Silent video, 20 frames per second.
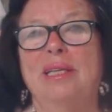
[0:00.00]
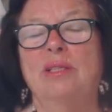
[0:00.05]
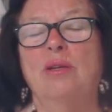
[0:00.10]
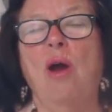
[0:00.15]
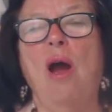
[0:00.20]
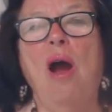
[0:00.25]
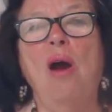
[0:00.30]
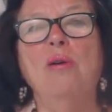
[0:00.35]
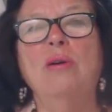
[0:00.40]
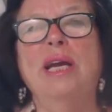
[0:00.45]

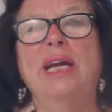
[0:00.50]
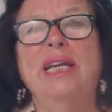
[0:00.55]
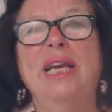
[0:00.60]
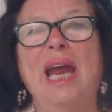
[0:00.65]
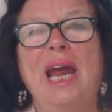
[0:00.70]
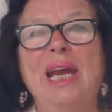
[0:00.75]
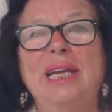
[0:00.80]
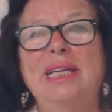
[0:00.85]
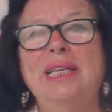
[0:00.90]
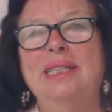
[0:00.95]
So how
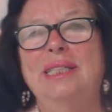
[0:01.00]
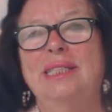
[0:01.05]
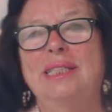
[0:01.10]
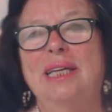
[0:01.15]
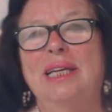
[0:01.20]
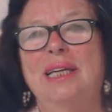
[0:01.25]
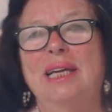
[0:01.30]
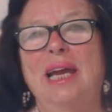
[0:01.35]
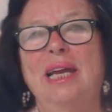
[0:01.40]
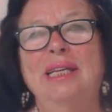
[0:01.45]
can
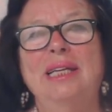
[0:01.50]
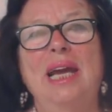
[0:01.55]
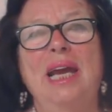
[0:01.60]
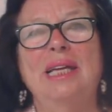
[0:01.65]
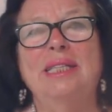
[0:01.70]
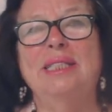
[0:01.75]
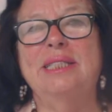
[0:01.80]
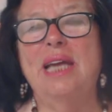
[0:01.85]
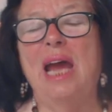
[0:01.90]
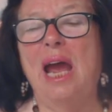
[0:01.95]
anything, any
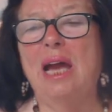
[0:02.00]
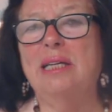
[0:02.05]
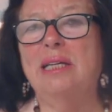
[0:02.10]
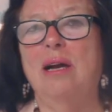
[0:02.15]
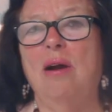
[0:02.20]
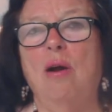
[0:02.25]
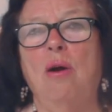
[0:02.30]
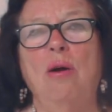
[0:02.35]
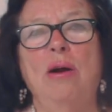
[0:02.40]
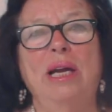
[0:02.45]

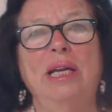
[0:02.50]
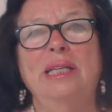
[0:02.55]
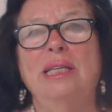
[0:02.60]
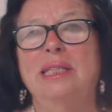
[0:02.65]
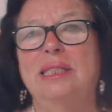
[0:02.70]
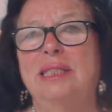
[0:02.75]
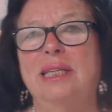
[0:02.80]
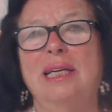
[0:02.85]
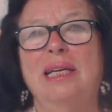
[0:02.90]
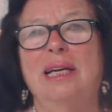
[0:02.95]
attack or
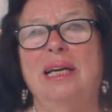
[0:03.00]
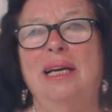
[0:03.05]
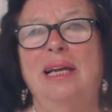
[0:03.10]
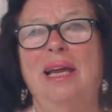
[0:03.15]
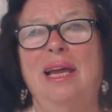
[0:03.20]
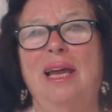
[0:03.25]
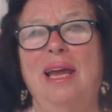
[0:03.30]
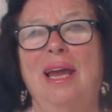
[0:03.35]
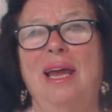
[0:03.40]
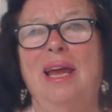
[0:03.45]
anything,
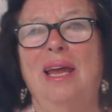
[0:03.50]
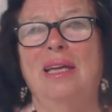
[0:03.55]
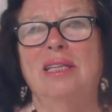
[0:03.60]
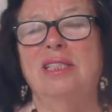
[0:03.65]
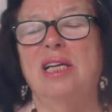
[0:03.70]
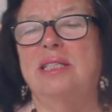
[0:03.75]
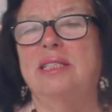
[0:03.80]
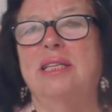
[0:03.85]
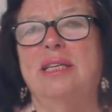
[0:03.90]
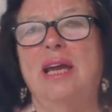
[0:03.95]

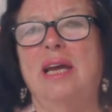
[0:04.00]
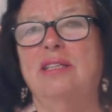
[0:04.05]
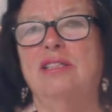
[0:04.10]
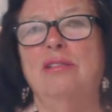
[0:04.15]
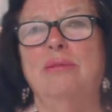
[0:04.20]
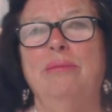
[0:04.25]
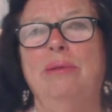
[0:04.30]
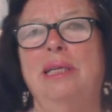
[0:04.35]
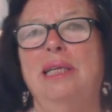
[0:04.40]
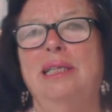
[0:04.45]
just
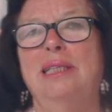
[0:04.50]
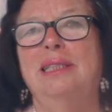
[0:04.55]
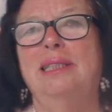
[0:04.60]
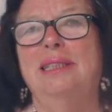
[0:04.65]
touch me?